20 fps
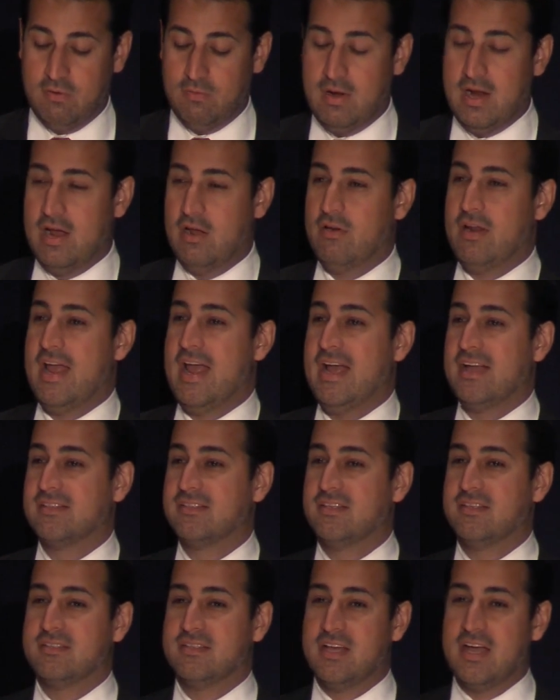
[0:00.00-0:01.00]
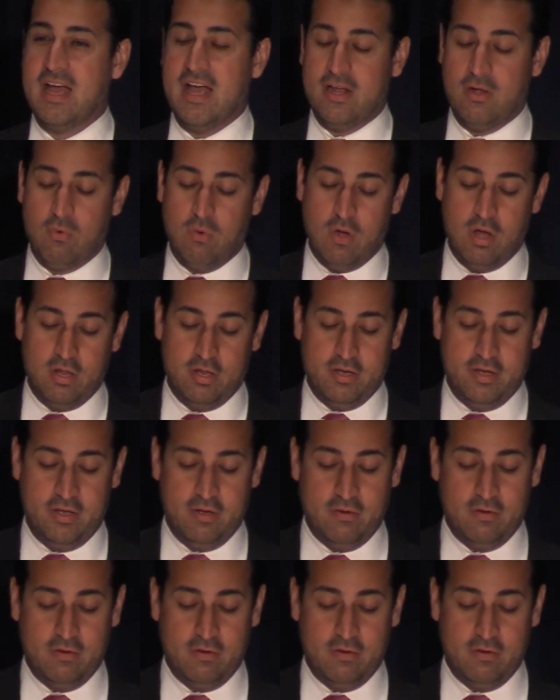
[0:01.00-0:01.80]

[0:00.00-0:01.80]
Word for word: around access to high quality